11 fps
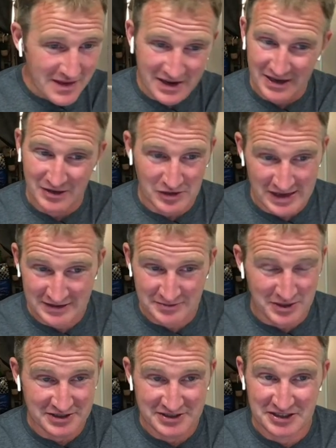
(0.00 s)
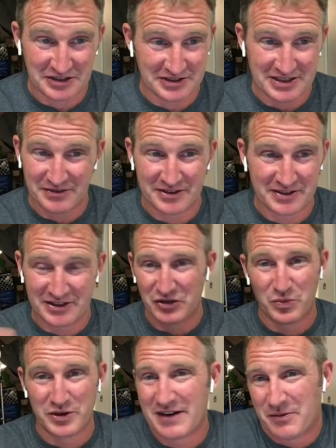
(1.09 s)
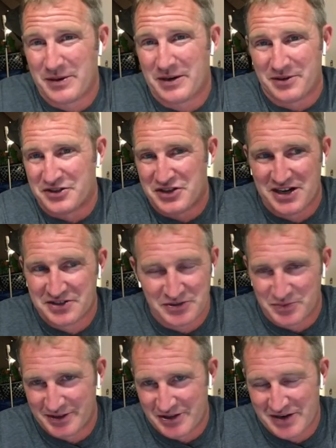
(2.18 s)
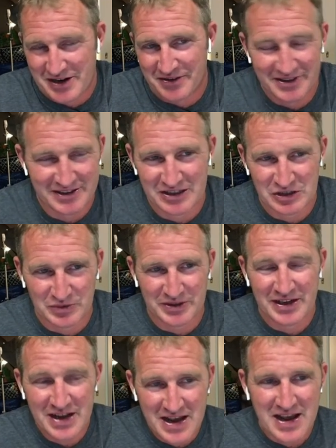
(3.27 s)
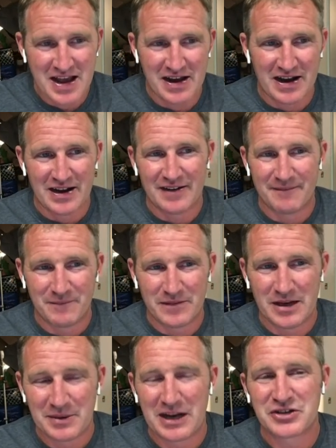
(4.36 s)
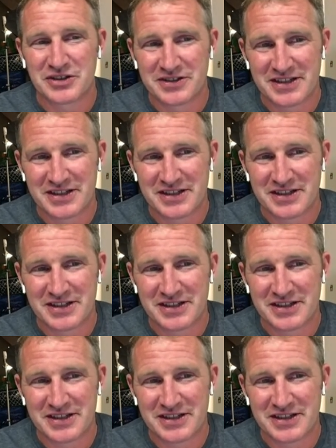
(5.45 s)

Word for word: And as much sealant and everything, like you would never be able to change this window out. Eh, you would, uh, I mean, I shouldn't